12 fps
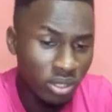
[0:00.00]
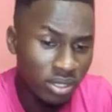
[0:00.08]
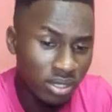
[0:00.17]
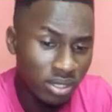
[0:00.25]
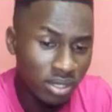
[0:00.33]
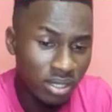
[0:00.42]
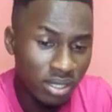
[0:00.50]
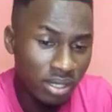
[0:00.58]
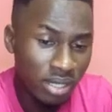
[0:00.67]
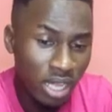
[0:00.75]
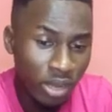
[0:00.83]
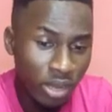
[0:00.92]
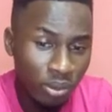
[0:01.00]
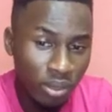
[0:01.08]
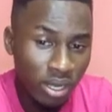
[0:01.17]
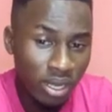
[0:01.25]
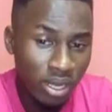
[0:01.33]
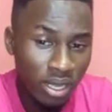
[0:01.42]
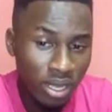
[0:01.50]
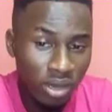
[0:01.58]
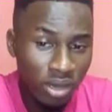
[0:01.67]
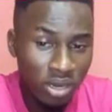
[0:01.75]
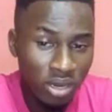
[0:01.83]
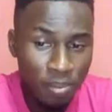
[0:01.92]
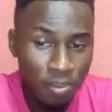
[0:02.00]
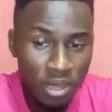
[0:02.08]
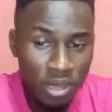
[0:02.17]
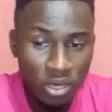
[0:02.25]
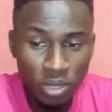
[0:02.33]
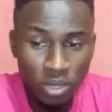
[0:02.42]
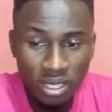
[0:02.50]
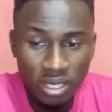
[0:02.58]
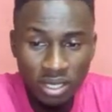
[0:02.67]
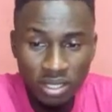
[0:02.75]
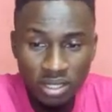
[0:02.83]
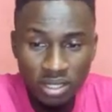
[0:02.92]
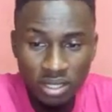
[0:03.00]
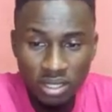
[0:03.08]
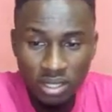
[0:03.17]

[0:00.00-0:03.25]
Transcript: on this now, another panel will be added.